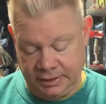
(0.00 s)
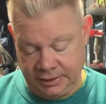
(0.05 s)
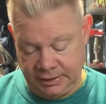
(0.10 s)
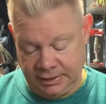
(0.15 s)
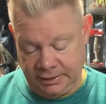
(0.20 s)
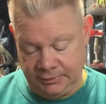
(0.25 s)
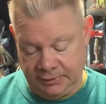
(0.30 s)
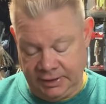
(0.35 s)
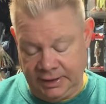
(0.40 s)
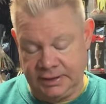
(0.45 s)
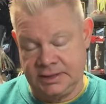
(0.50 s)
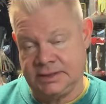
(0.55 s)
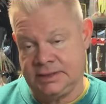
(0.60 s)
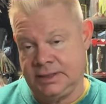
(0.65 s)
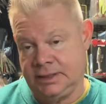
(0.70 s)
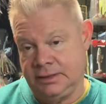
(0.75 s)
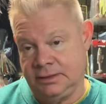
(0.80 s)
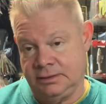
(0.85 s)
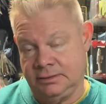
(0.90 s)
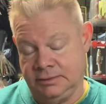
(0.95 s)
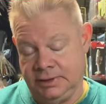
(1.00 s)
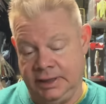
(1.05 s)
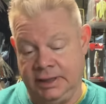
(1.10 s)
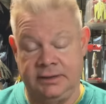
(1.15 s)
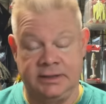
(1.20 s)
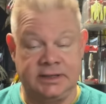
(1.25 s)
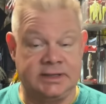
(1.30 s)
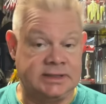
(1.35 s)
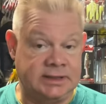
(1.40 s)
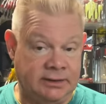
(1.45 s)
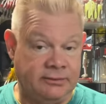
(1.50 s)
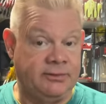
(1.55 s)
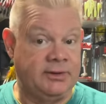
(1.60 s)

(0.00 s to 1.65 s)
And then they had the sale, and the stuff